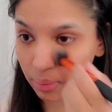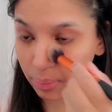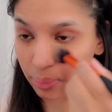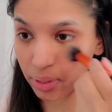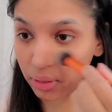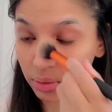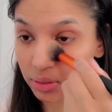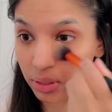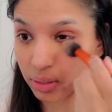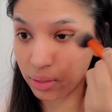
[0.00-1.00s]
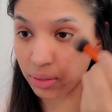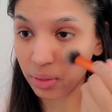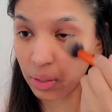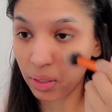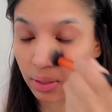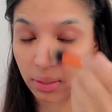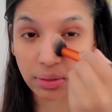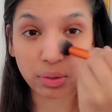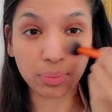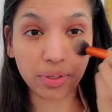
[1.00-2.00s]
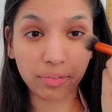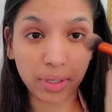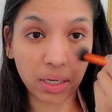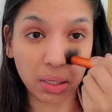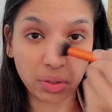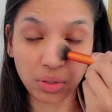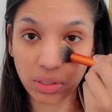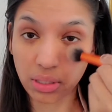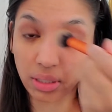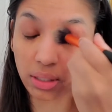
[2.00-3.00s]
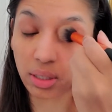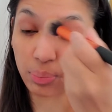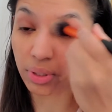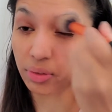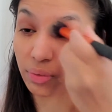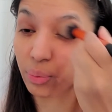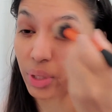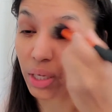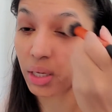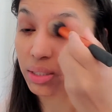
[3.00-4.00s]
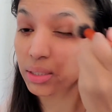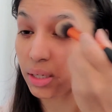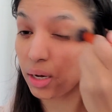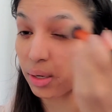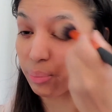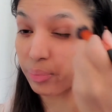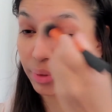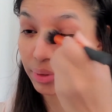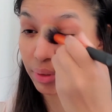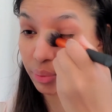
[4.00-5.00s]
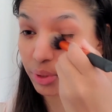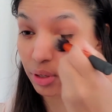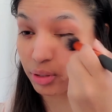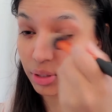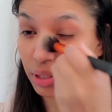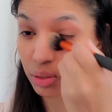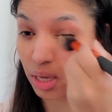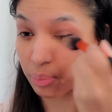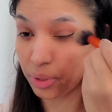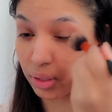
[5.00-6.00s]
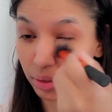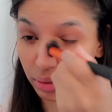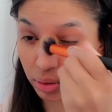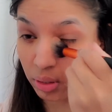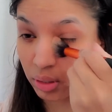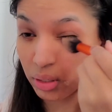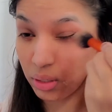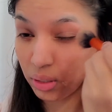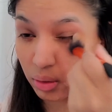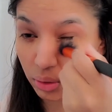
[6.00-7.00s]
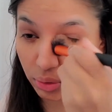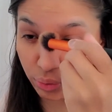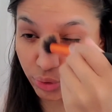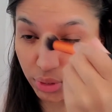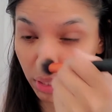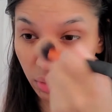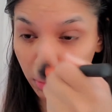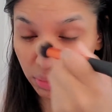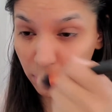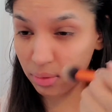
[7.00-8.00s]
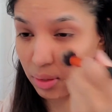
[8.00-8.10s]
my concealer. So it's been a very interesting couple of weeks, you know, with all the things happening overseas.